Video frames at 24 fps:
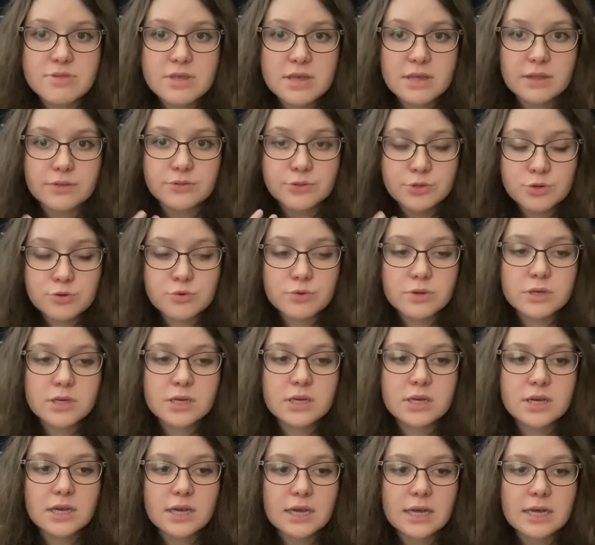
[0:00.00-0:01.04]
Luke
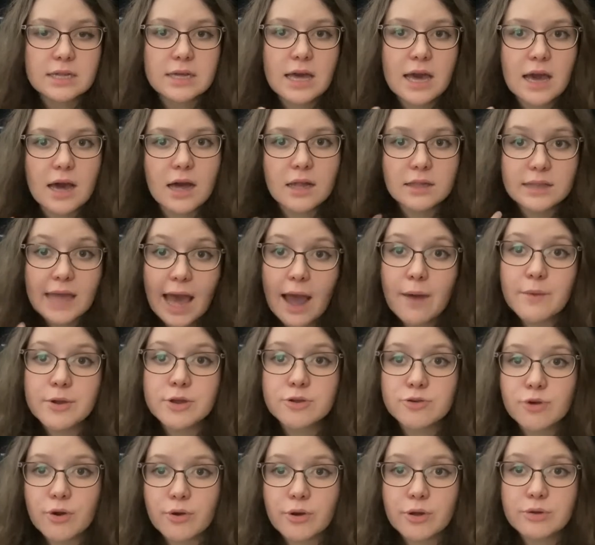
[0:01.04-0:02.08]
allowing
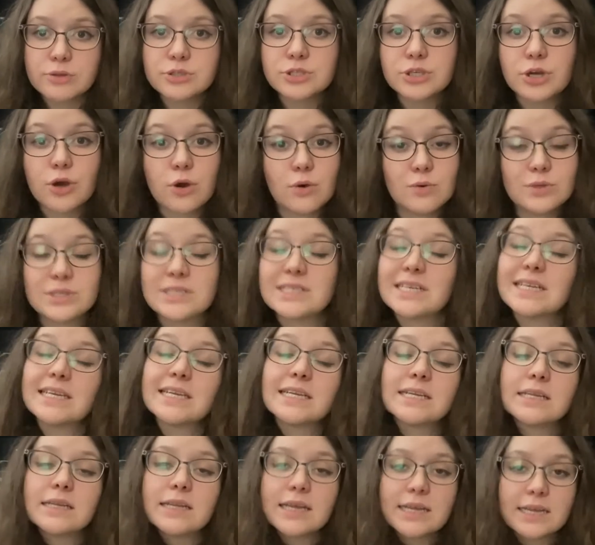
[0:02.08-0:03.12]
Kronos to host
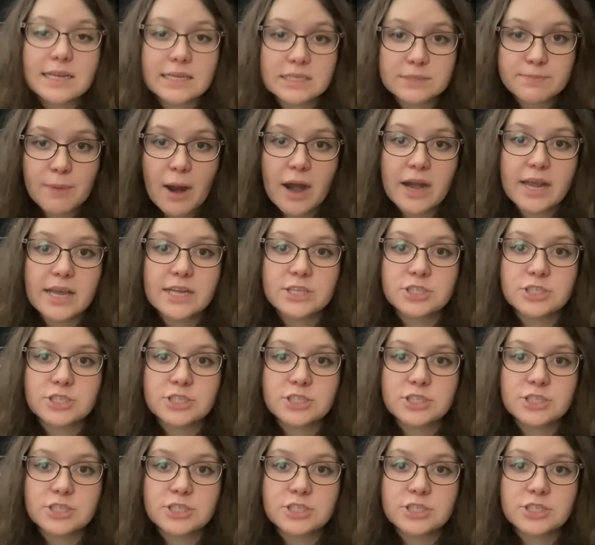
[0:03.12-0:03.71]
in his body.